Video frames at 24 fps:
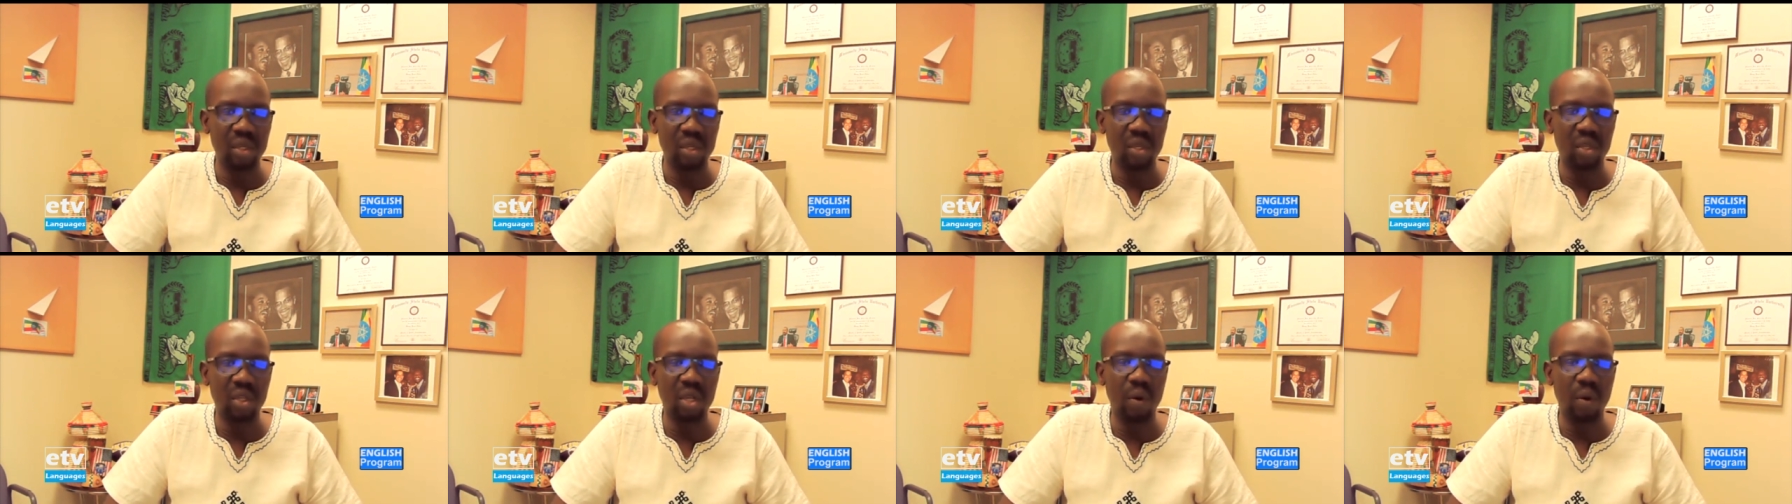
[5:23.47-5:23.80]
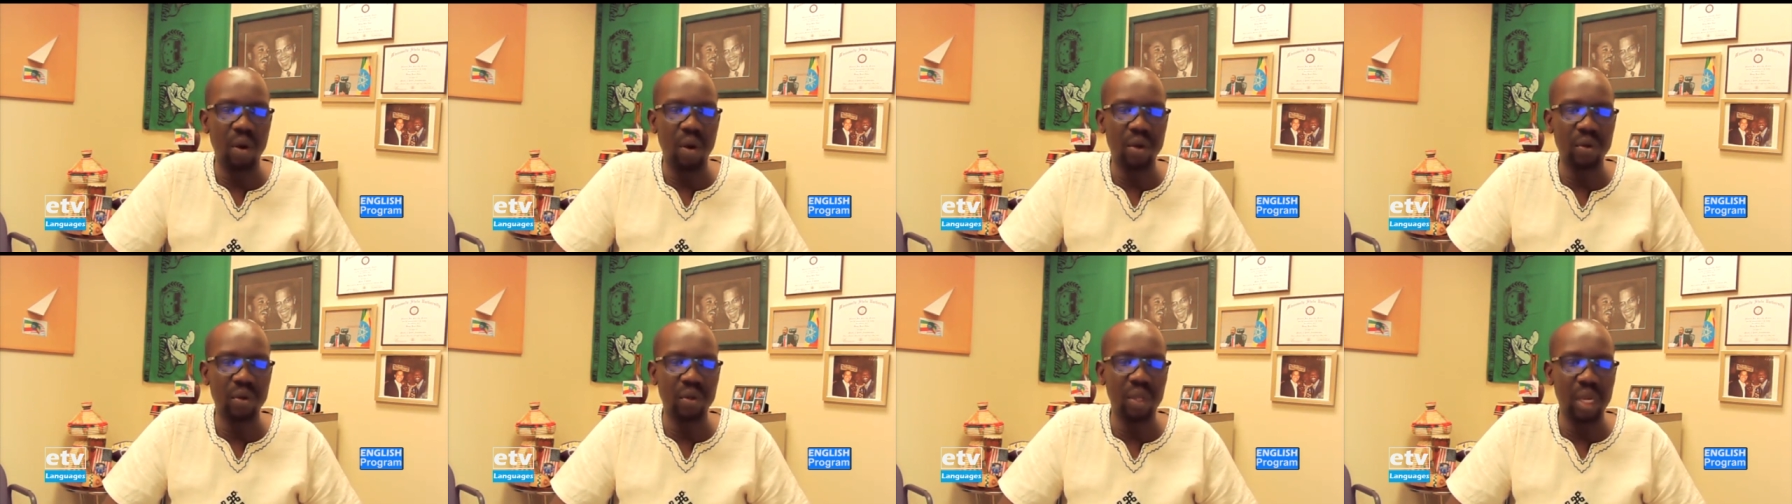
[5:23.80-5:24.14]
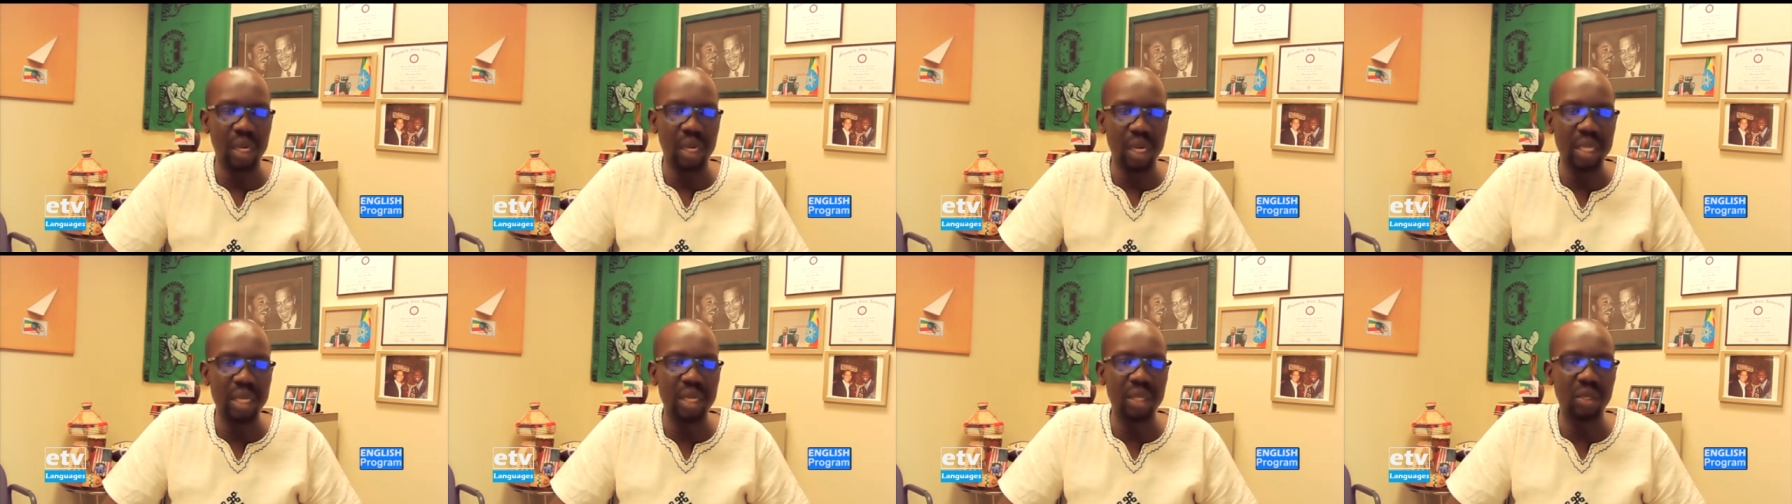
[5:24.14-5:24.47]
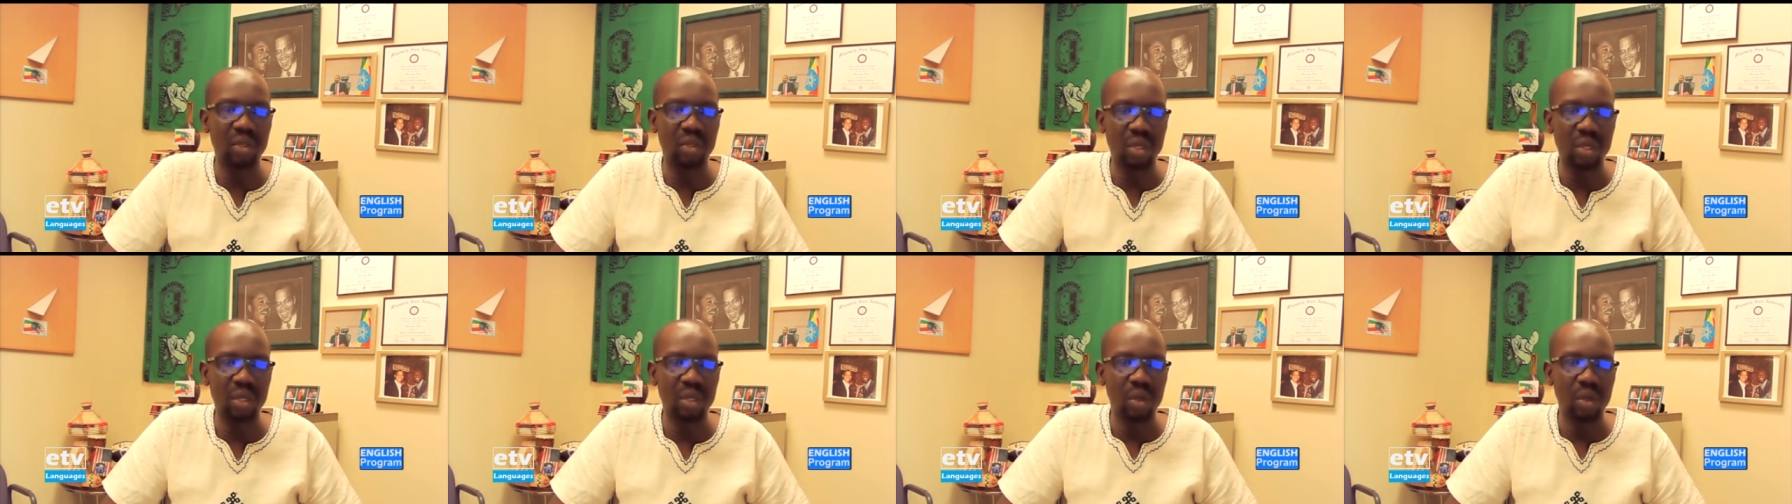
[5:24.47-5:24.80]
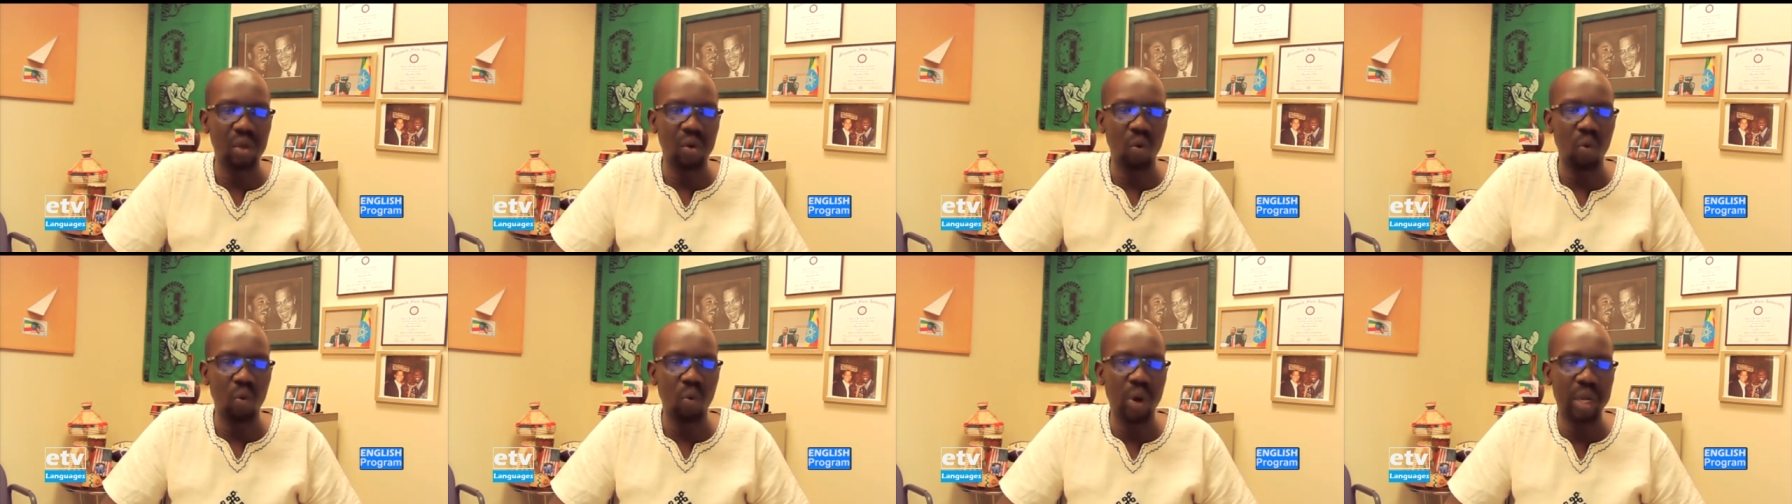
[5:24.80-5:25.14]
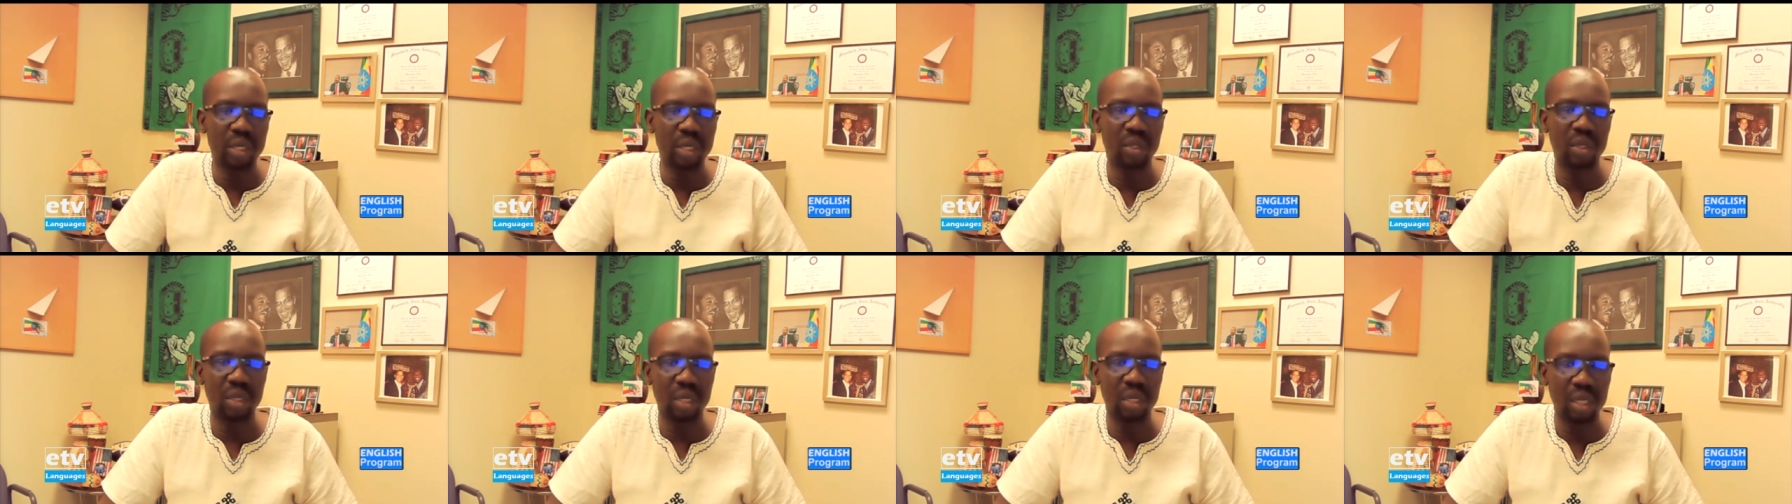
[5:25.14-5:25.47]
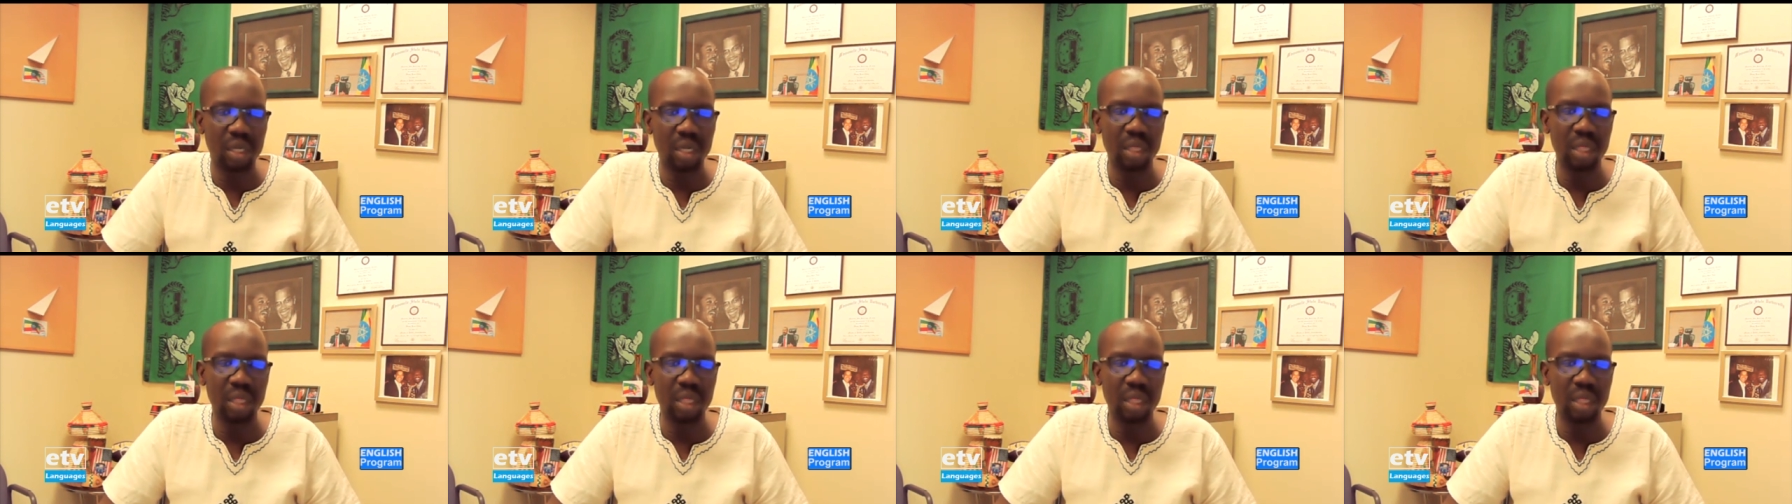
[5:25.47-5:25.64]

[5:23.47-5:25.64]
To go out and lead what